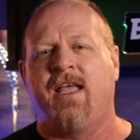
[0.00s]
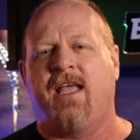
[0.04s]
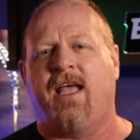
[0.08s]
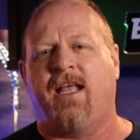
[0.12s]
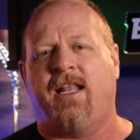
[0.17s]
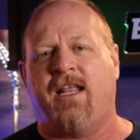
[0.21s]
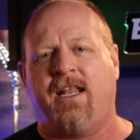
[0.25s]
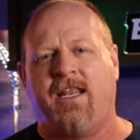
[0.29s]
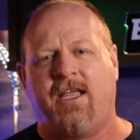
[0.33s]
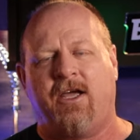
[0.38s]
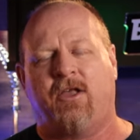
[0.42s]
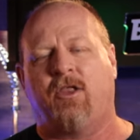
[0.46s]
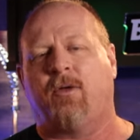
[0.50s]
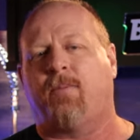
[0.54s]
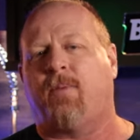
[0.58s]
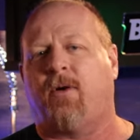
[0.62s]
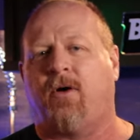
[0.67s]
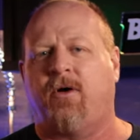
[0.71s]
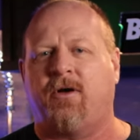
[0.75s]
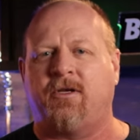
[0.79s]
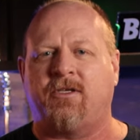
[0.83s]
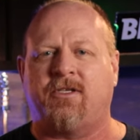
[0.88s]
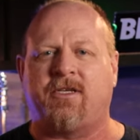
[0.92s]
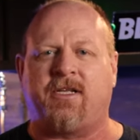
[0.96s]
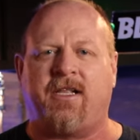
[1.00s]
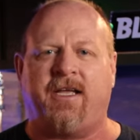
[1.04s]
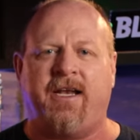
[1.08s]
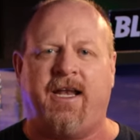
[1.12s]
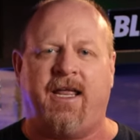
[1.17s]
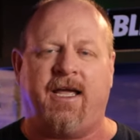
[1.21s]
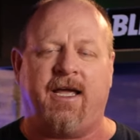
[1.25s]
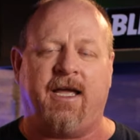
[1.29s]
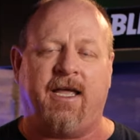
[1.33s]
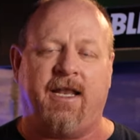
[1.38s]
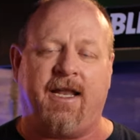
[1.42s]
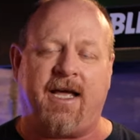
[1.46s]
And then the other part is
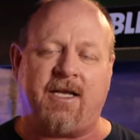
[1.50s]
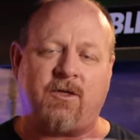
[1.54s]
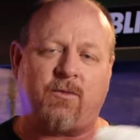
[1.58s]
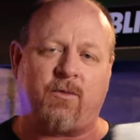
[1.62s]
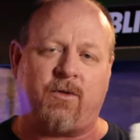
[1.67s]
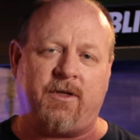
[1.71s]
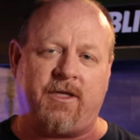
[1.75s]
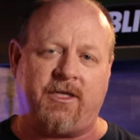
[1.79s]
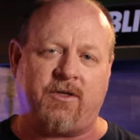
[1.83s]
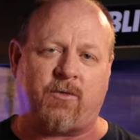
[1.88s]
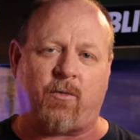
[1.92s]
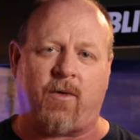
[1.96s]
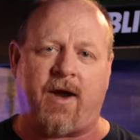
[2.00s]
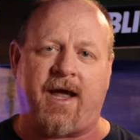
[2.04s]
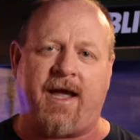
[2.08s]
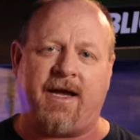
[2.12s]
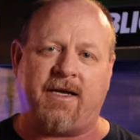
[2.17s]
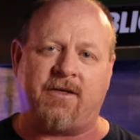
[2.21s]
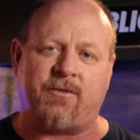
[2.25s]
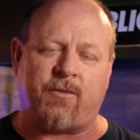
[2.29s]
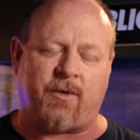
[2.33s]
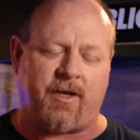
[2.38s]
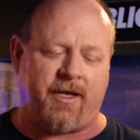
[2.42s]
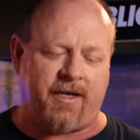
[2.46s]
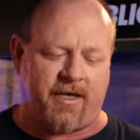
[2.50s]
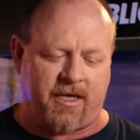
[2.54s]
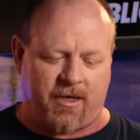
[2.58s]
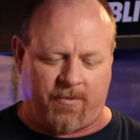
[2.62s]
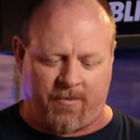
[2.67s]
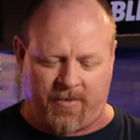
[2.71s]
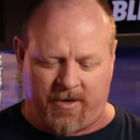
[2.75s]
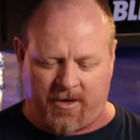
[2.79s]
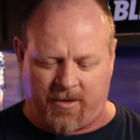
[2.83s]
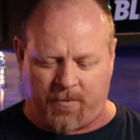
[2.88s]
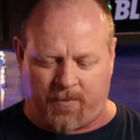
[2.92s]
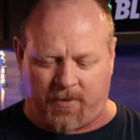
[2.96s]
cleaning. And that's where these rags really
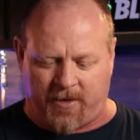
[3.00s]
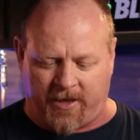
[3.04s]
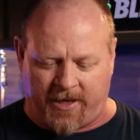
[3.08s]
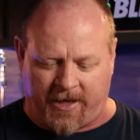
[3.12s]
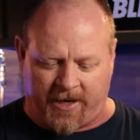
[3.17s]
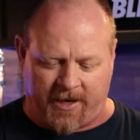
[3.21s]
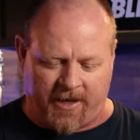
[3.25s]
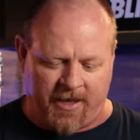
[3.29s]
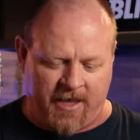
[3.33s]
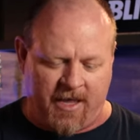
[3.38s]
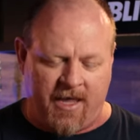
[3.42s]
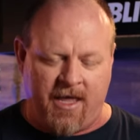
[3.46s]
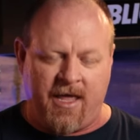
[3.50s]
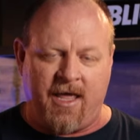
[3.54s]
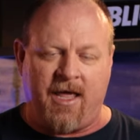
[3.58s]
come into play